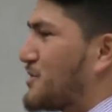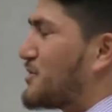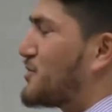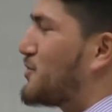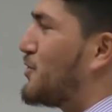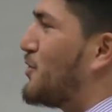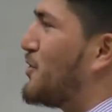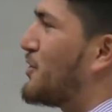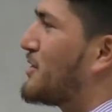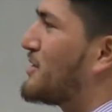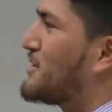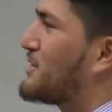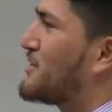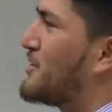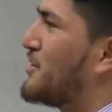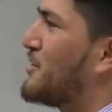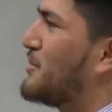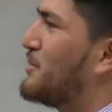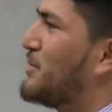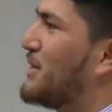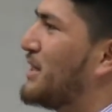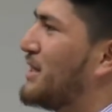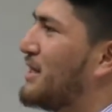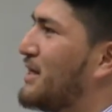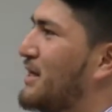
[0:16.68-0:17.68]
talk is going to
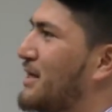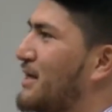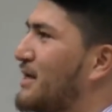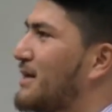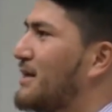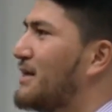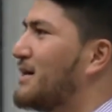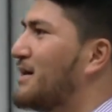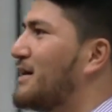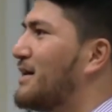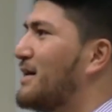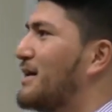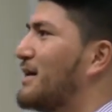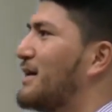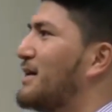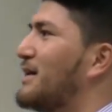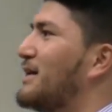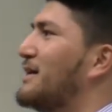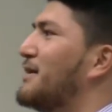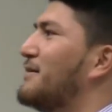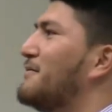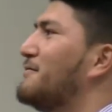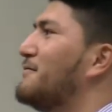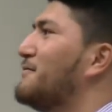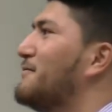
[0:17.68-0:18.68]
be
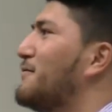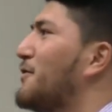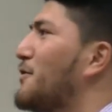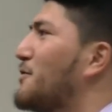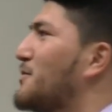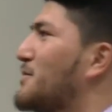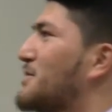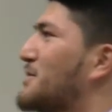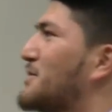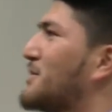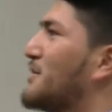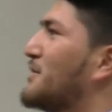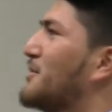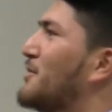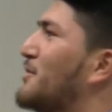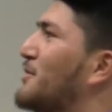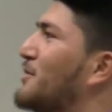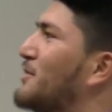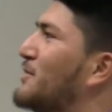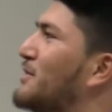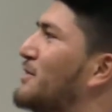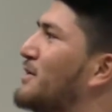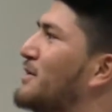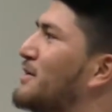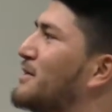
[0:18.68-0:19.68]
focusing
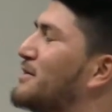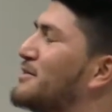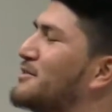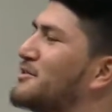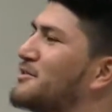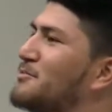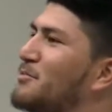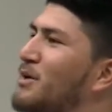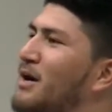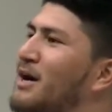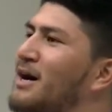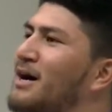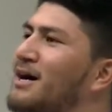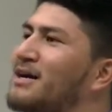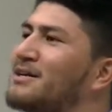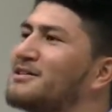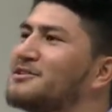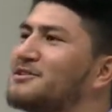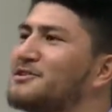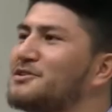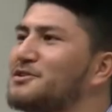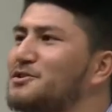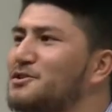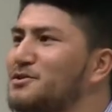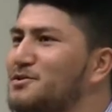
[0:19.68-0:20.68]
on some harsh
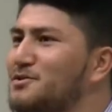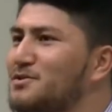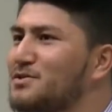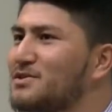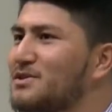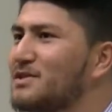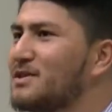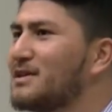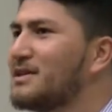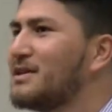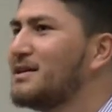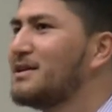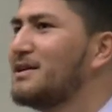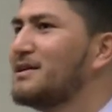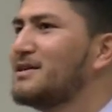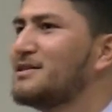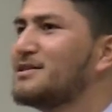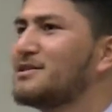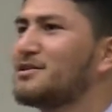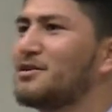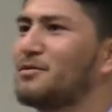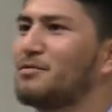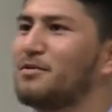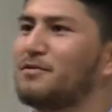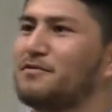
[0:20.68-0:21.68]
issues.
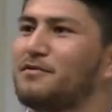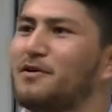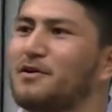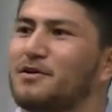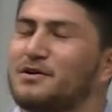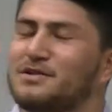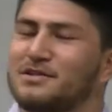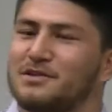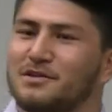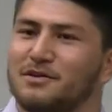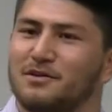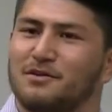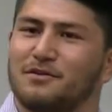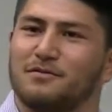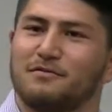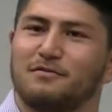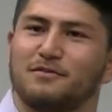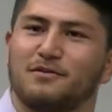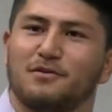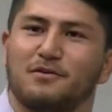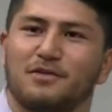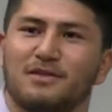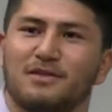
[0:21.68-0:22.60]
It's going to be focusing on a few